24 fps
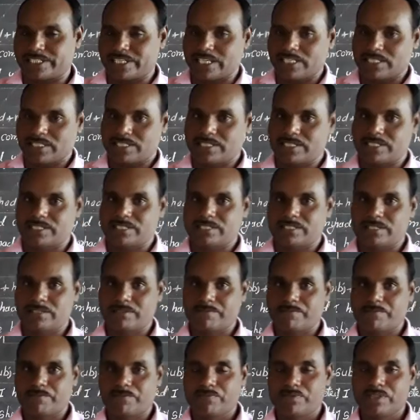tense.
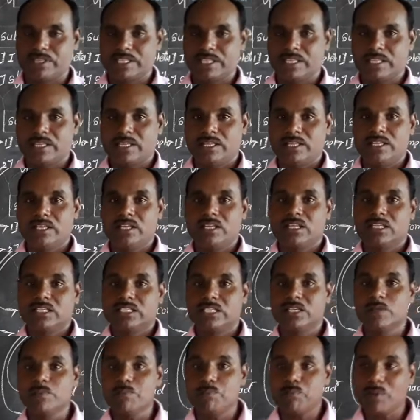
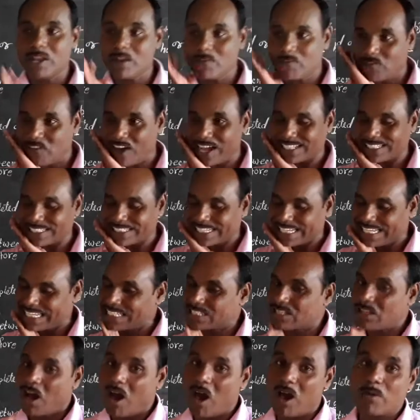Simple past tense
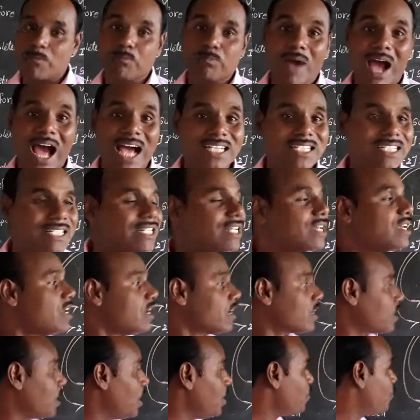or
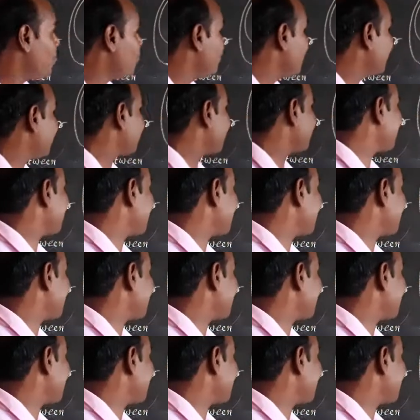past continuous